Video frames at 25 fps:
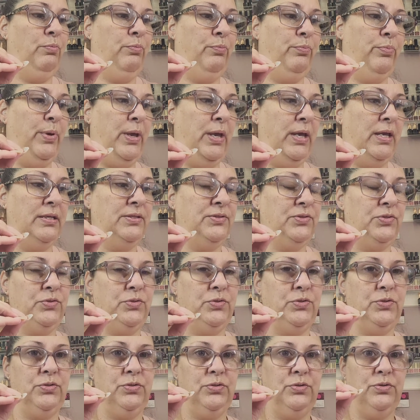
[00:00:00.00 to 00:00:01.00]

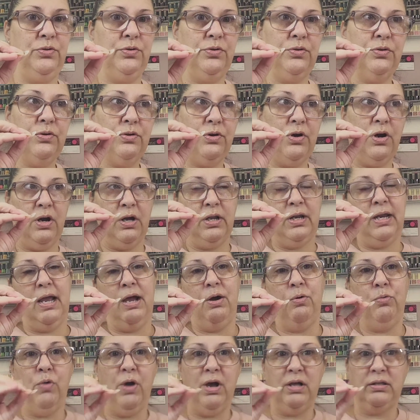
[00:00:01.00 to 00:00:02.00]
based on how
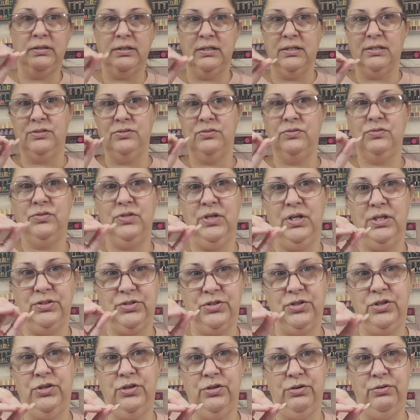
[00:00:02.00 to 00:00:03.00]
well it's
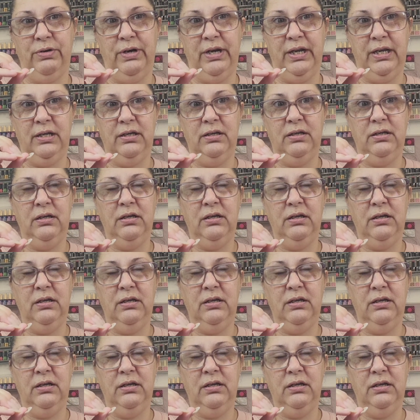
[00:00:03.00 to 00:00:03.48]
curing.